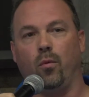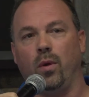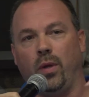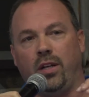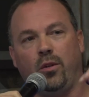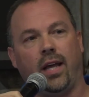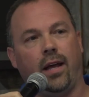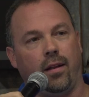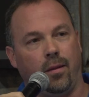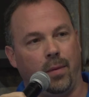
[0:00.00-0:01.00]
when we do
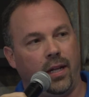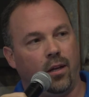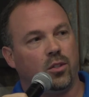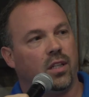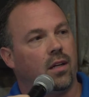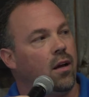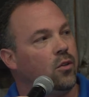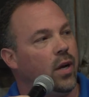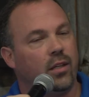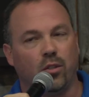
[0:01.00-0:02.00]
that and the money goes to the
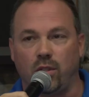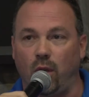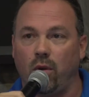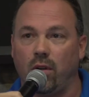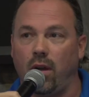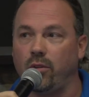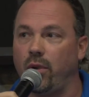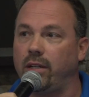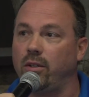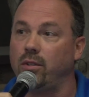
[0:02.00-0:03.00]
contractors, local
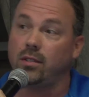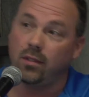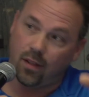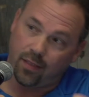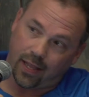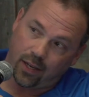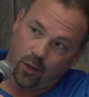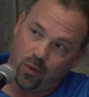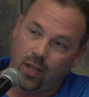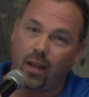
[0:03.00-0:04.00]
contractors,
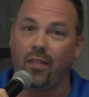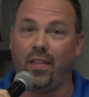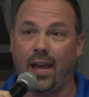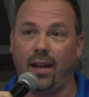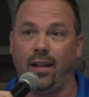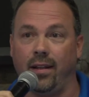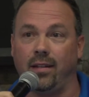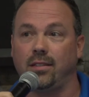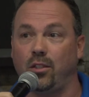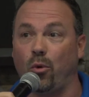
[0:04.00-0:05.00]
that
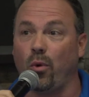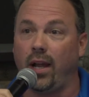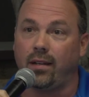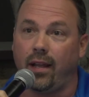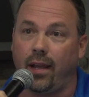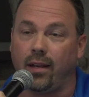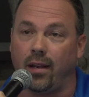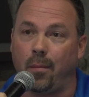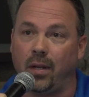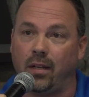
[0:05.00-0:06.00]
is direct
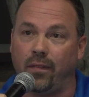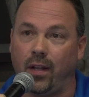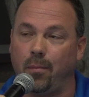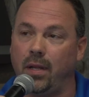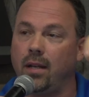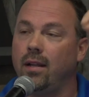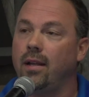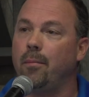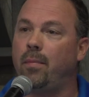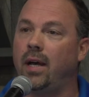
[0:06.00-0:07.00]
economic development.
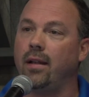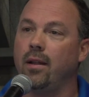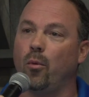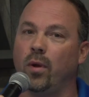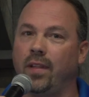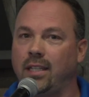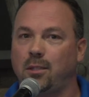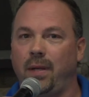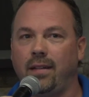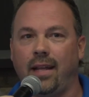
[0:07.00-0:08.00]
But when they
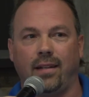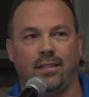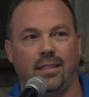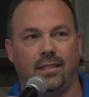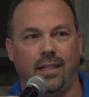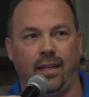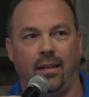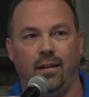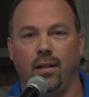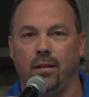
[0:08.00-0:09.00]
spend that
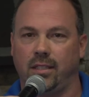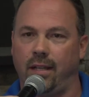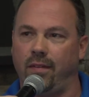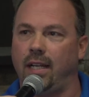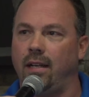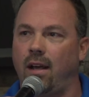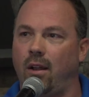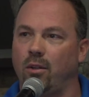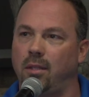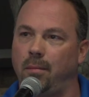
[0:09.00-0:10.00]
$16,
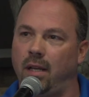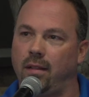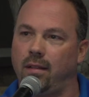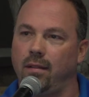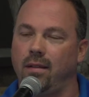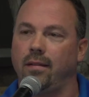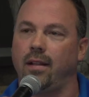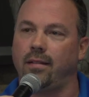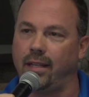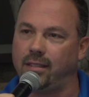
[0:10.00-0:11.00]
$17 a month
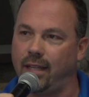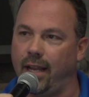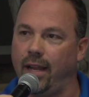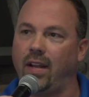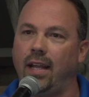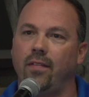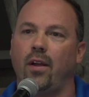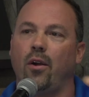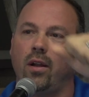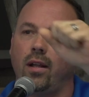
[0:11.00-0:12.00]
that they save in
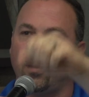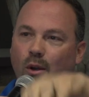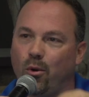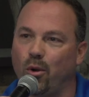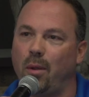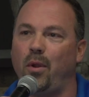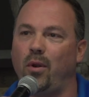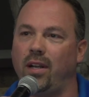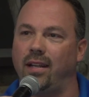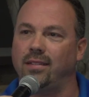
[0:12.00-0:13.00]
their local
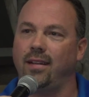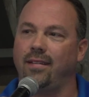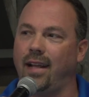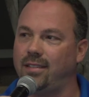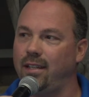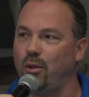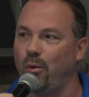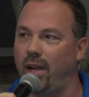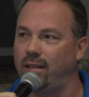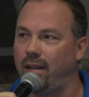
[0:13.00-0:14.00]
communities, that's
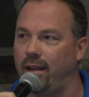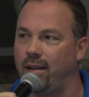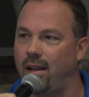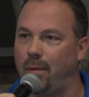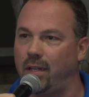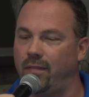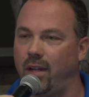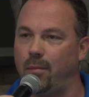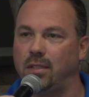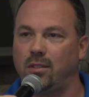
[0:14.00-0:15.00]
indirect economic
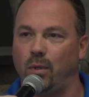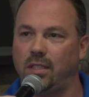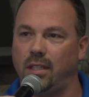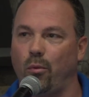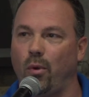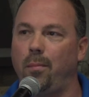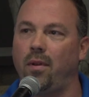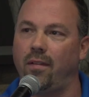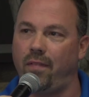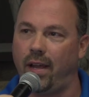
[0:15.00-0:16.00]
development. So we see a
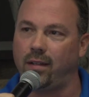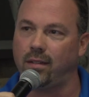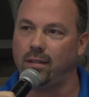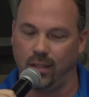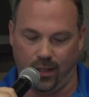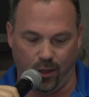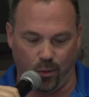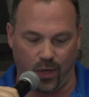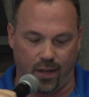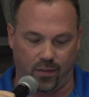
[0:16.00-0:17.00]
ripple effect
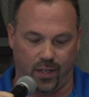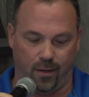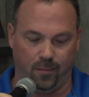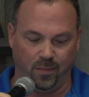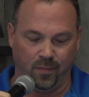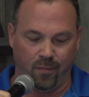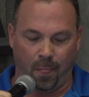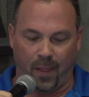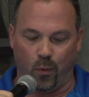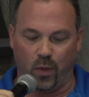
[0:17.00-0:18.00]
going out there.
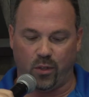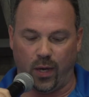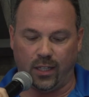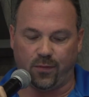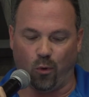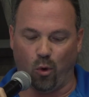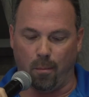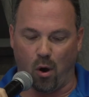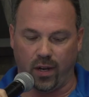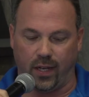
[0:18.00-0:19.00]
And we
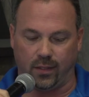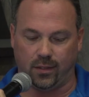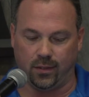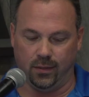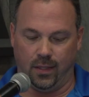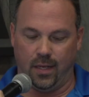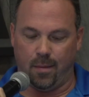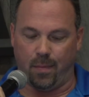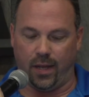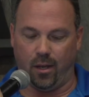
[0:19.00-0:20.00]
transform markets
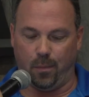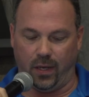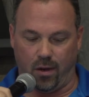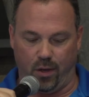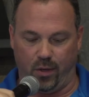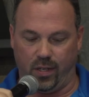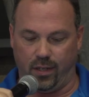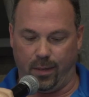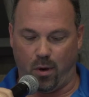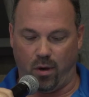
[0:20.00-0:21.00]
by helping our
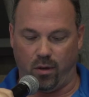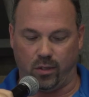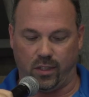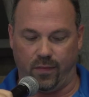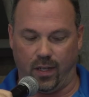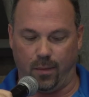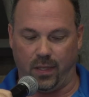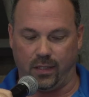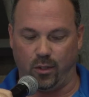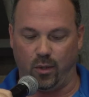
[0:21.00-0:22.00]
utility partners
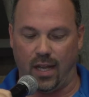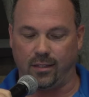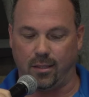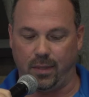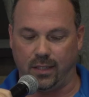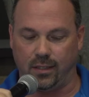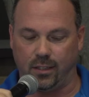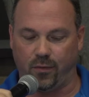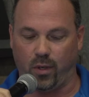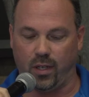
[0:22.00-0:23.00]
develop these new lines of
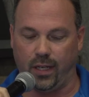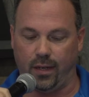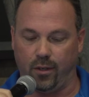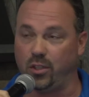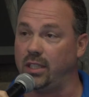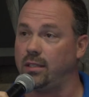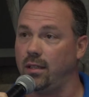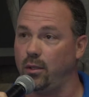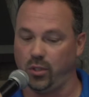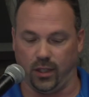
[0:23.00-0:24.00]
business for clean energy
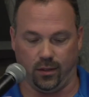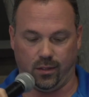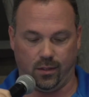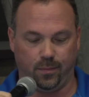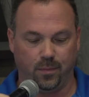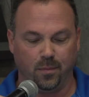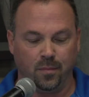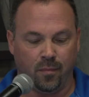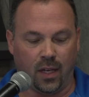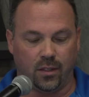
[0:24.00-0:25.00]
solutions.
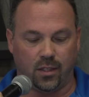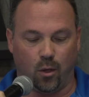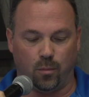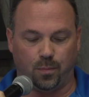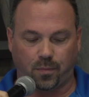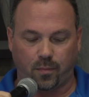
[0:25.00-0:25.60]
So